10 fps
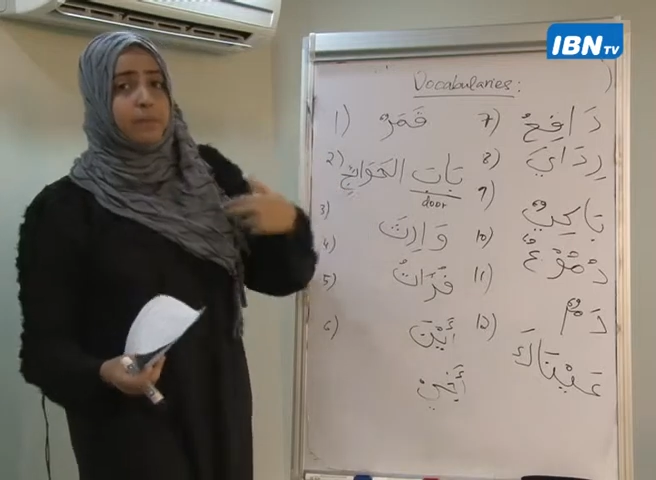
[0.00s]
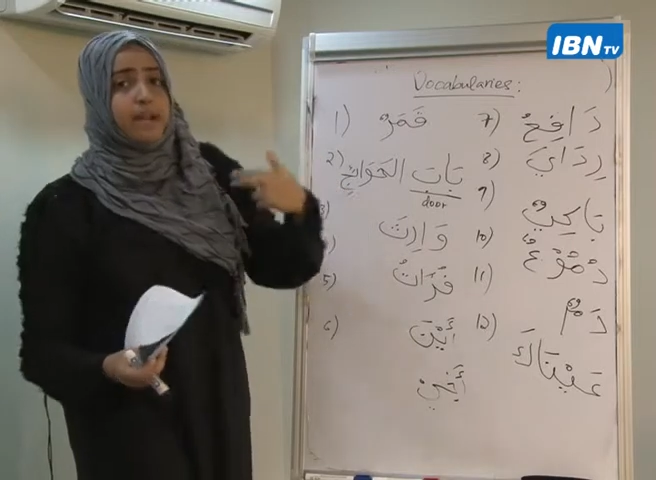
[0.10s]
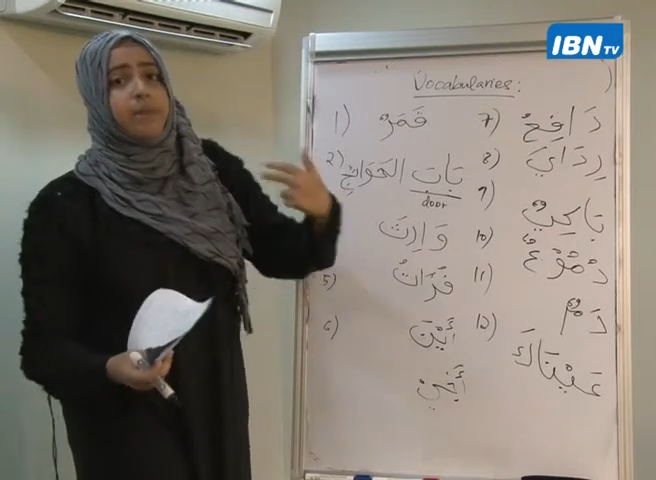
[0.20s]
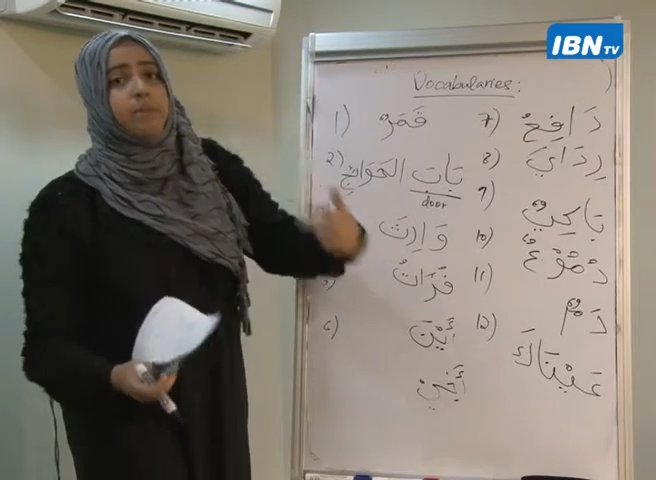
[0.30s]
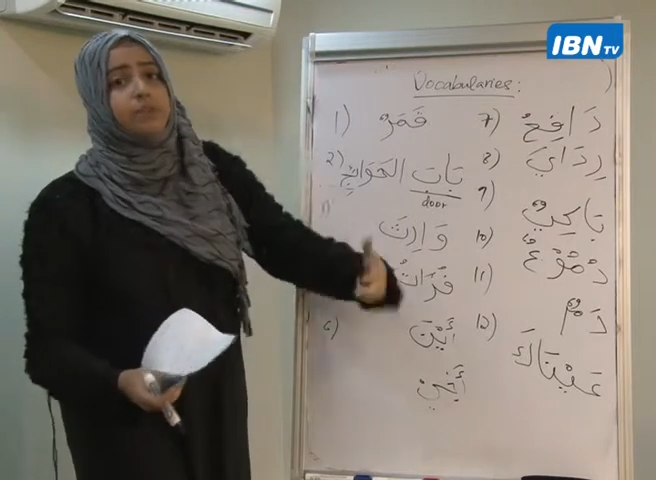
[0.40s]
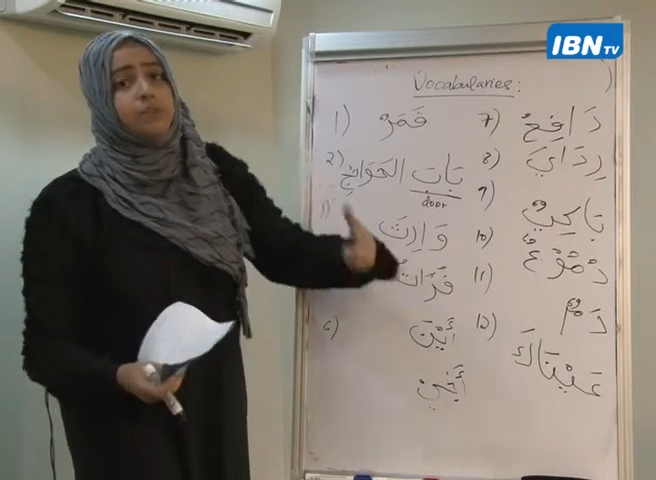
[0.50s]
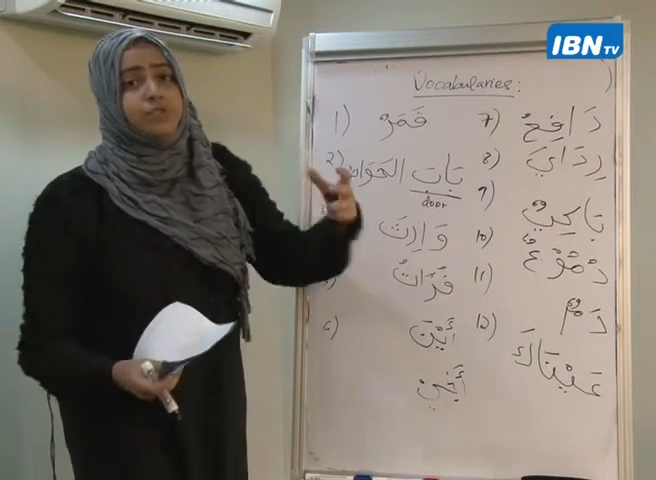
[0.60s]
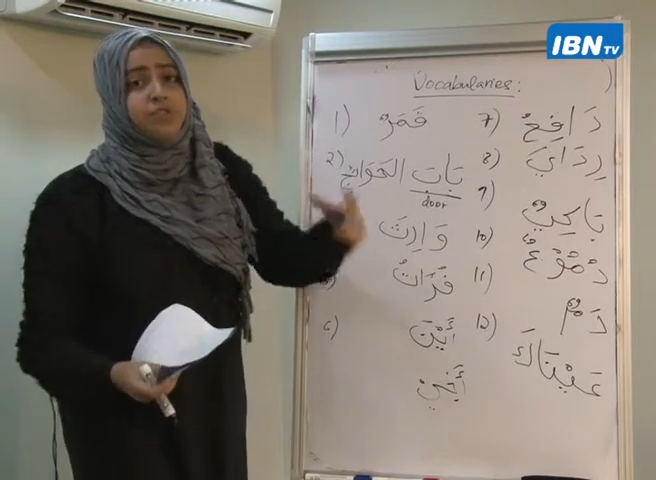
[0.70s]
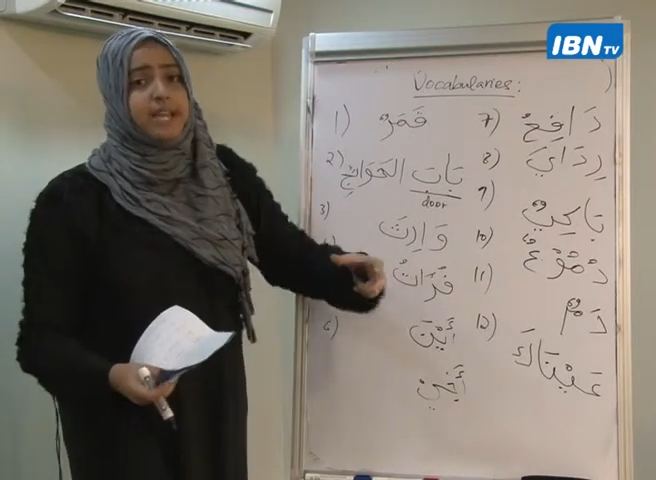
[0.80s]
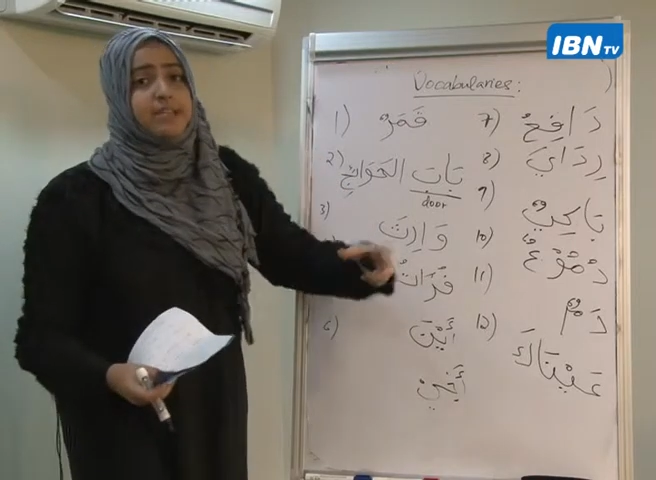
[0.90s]
when I want to
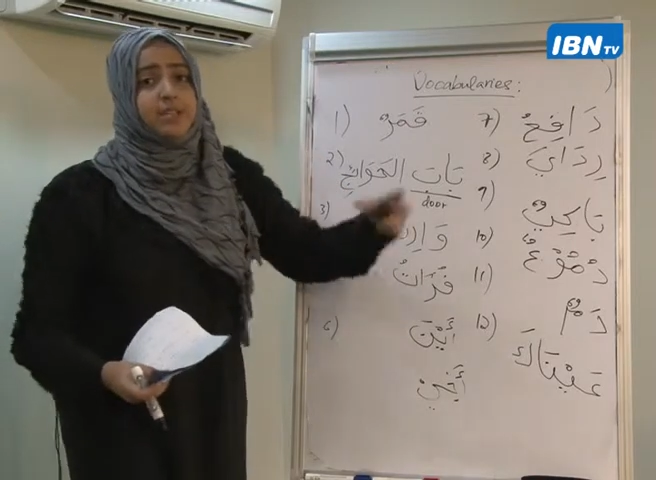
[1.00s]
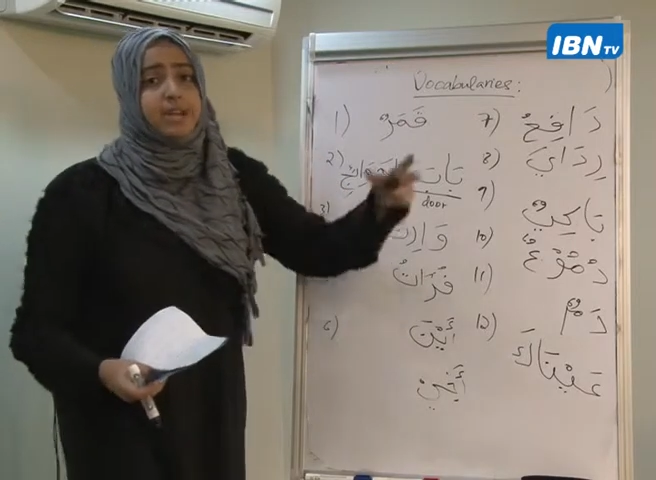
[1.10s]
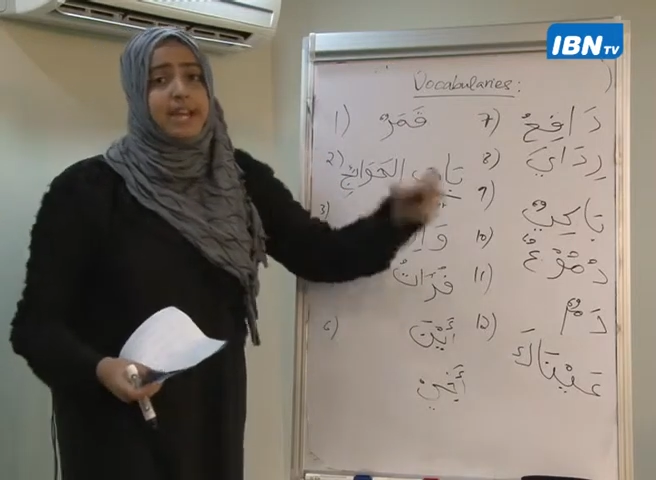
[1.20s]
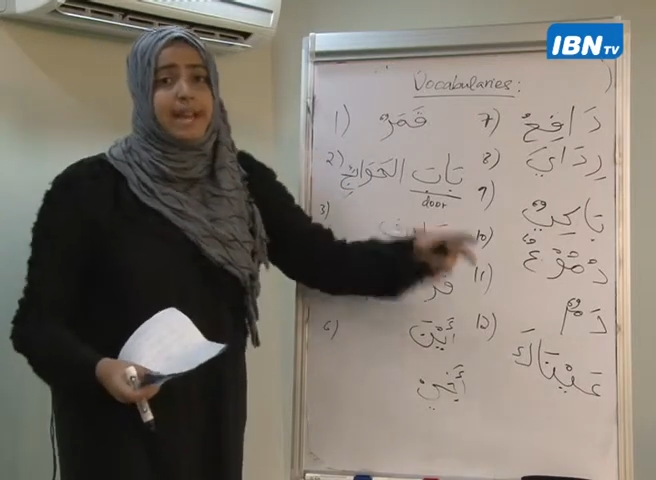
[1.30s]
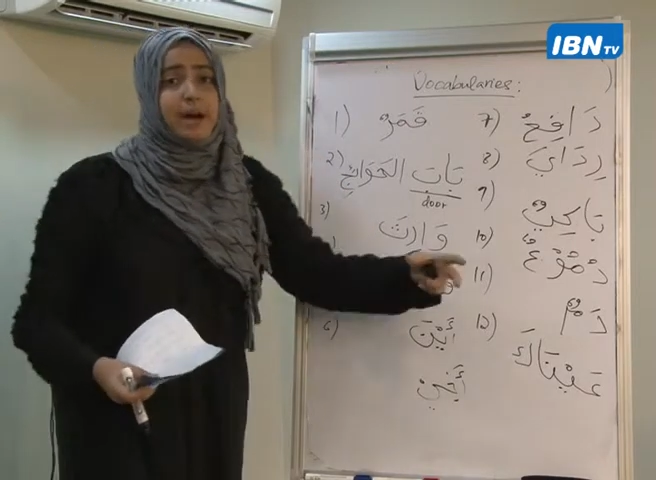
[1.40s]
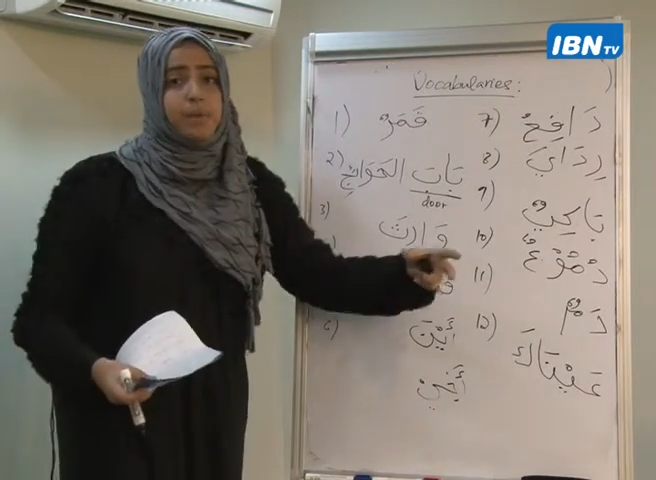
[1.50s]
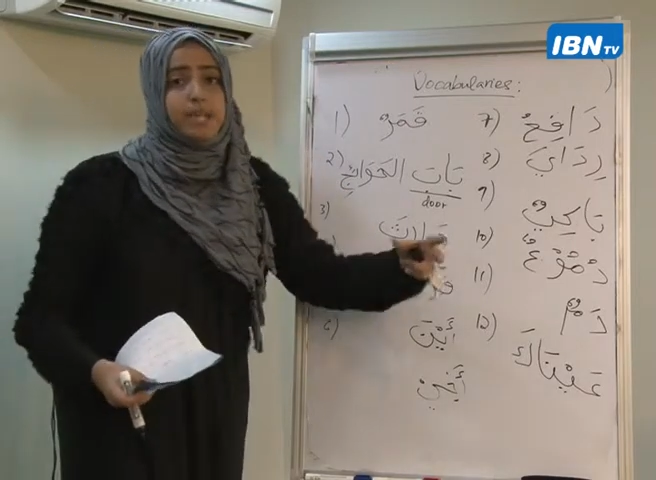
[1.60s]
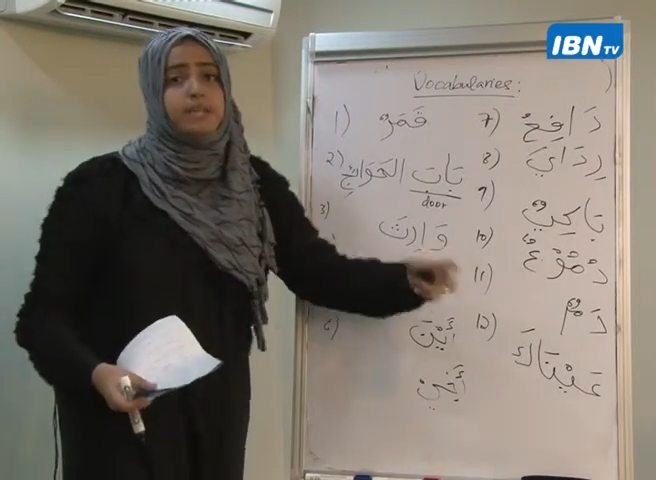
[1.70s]
change a noun